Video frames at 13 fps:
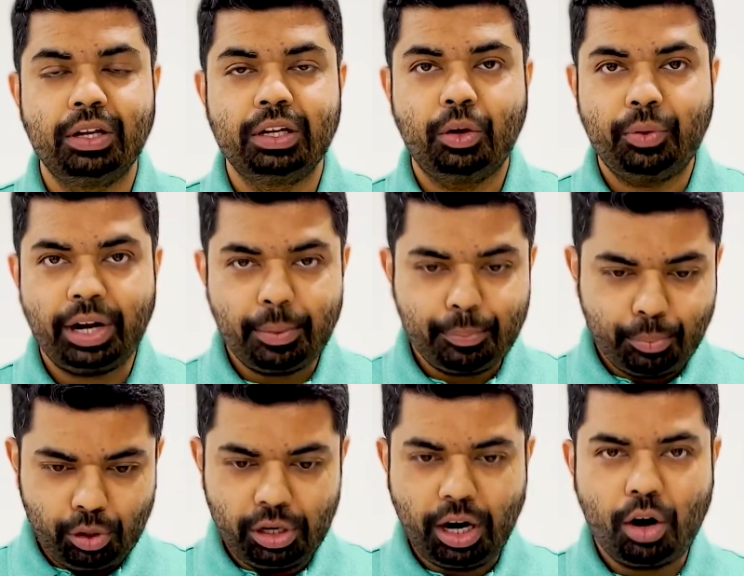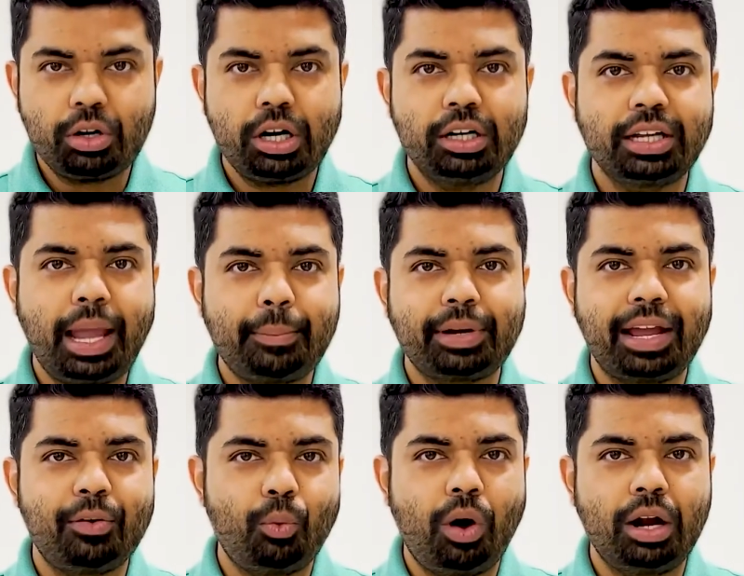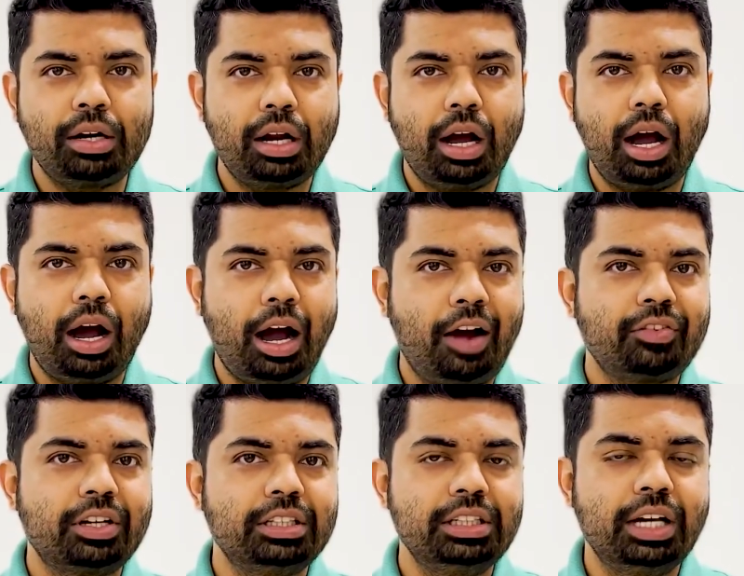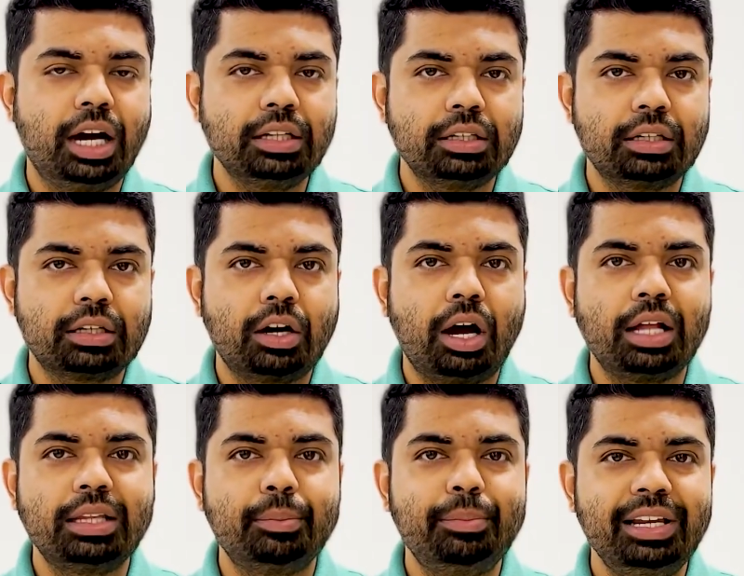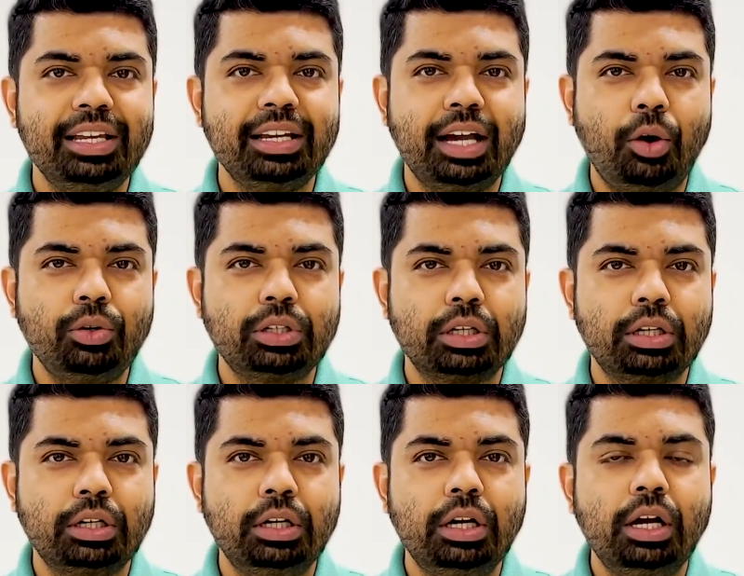Now when I pulled out and kept one after the other at the billing counter,